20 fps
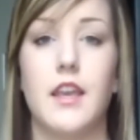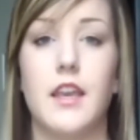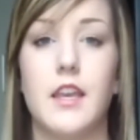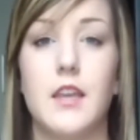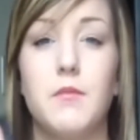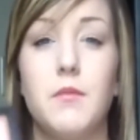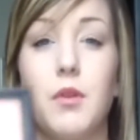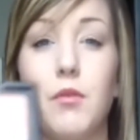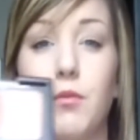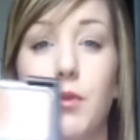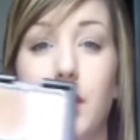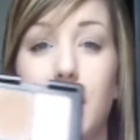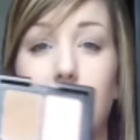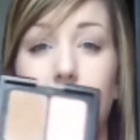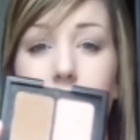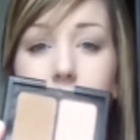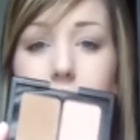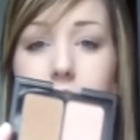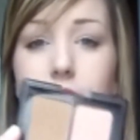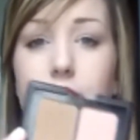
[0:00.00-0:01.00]
it can be really
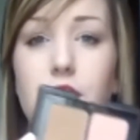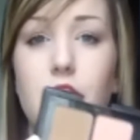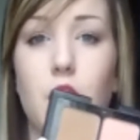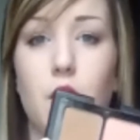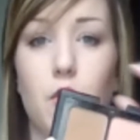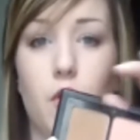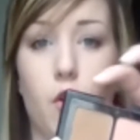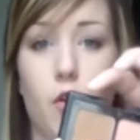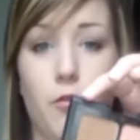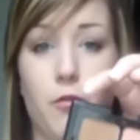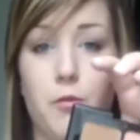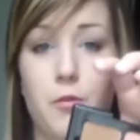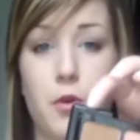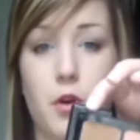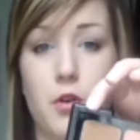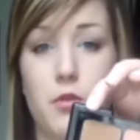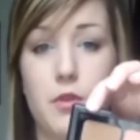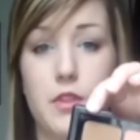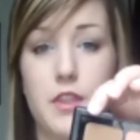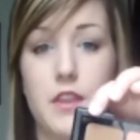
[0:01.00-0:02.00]
easy to go
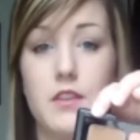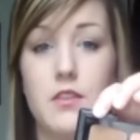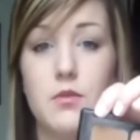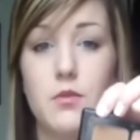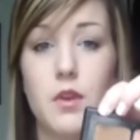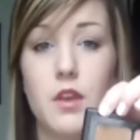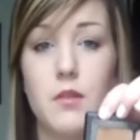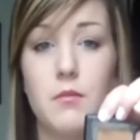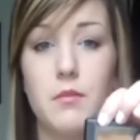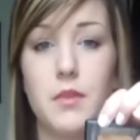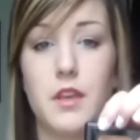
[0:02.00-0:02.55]
overboard with this one